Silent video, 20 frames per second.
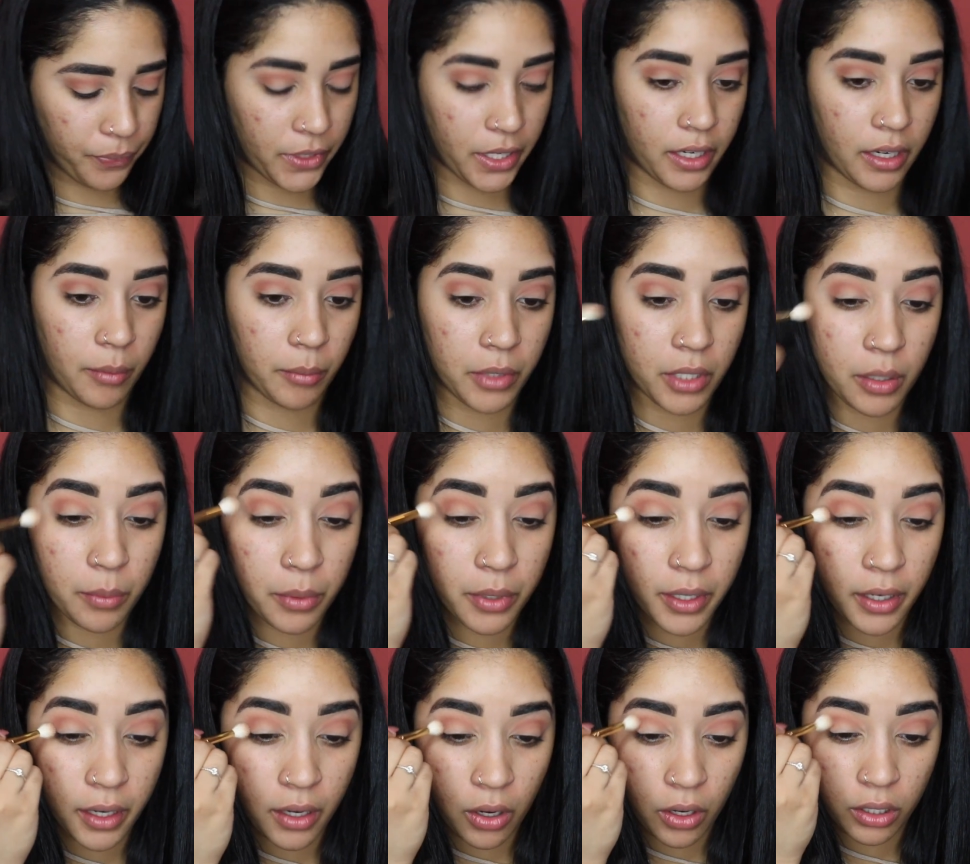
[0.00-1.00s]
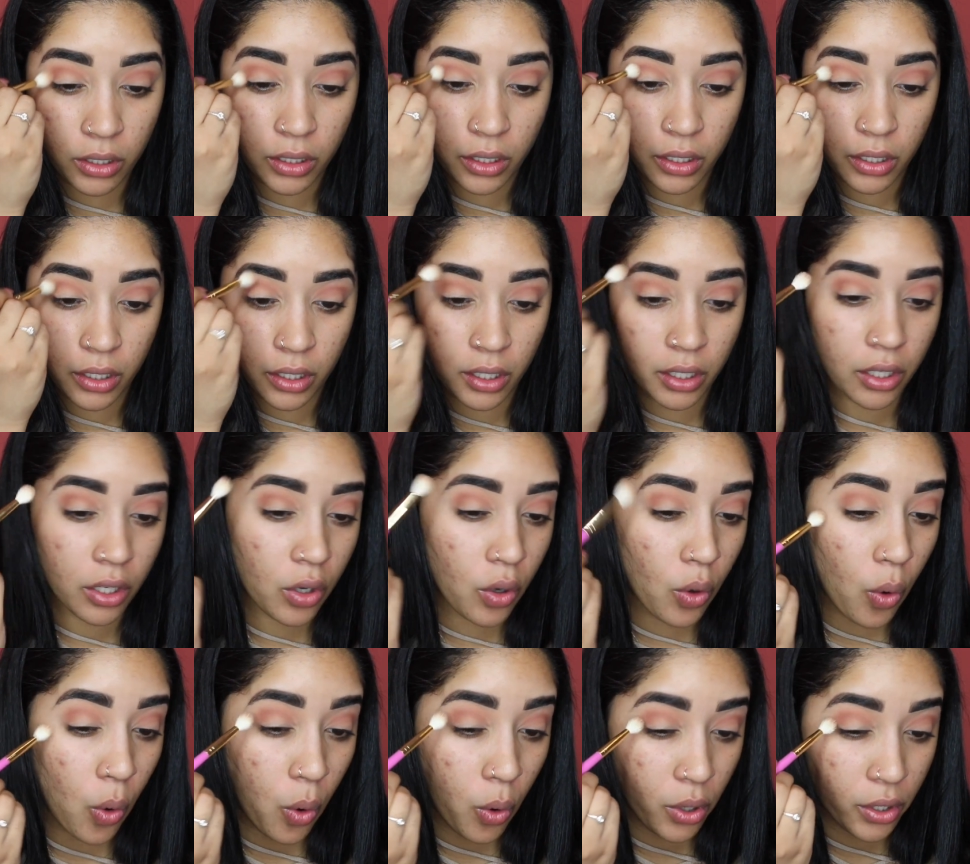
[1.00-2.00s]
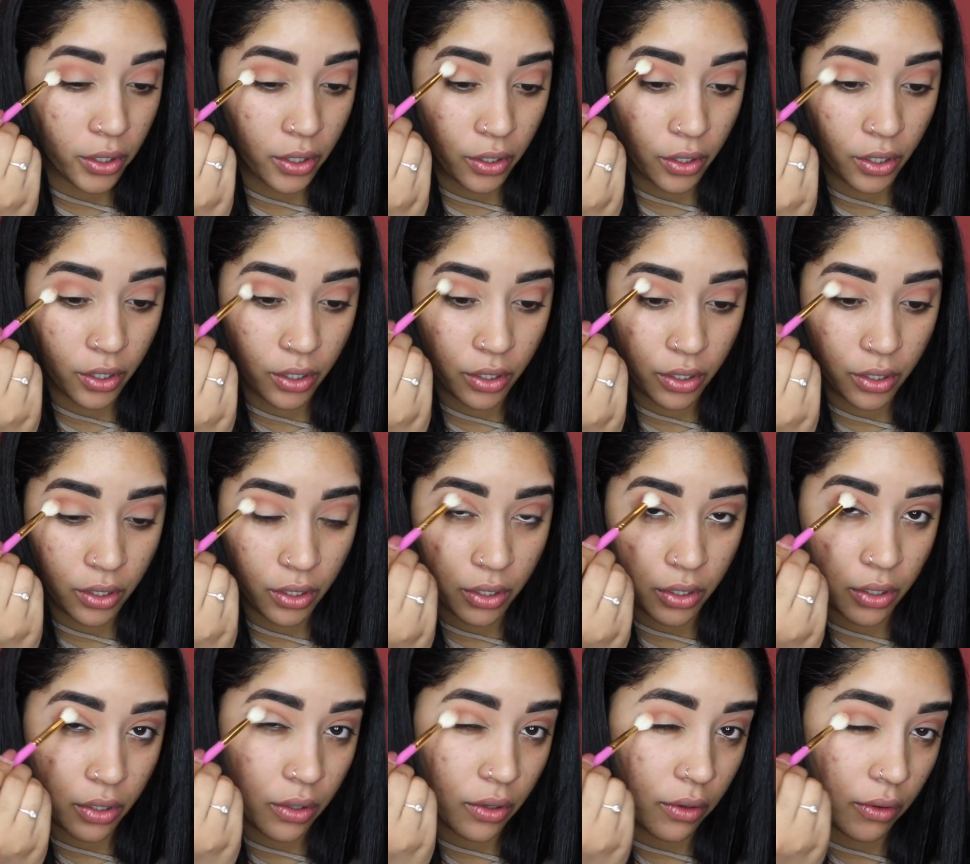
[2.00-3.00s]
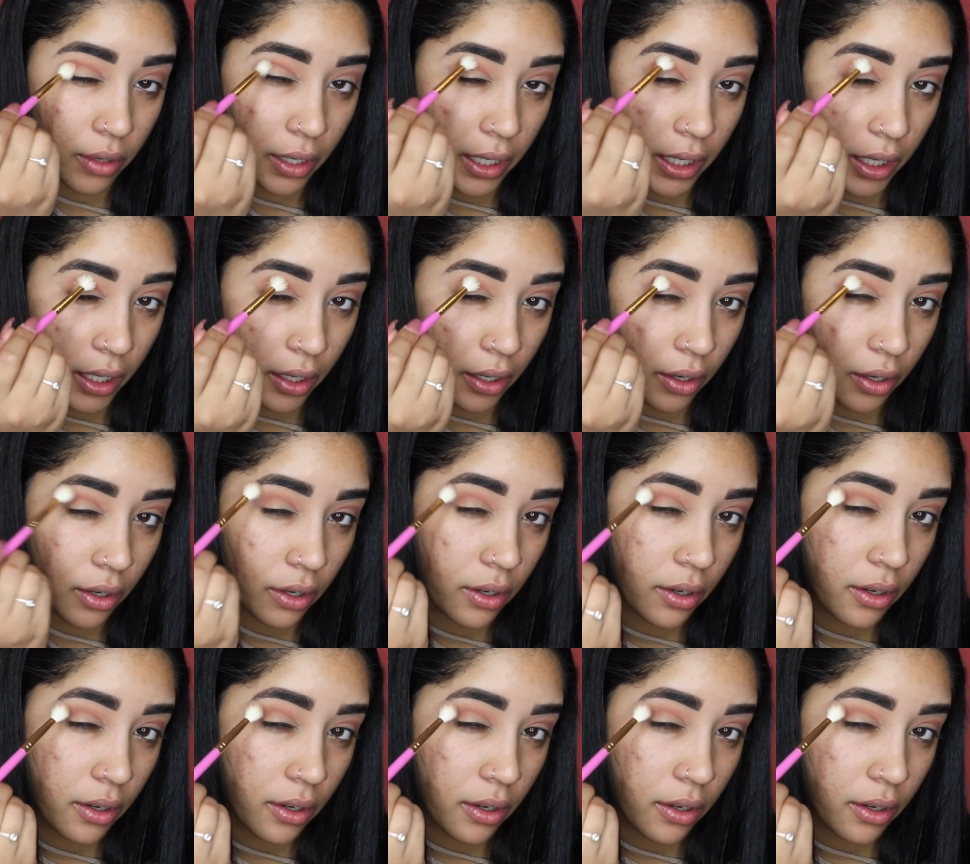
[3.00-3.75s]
And I'm gonna put it on the corner right here.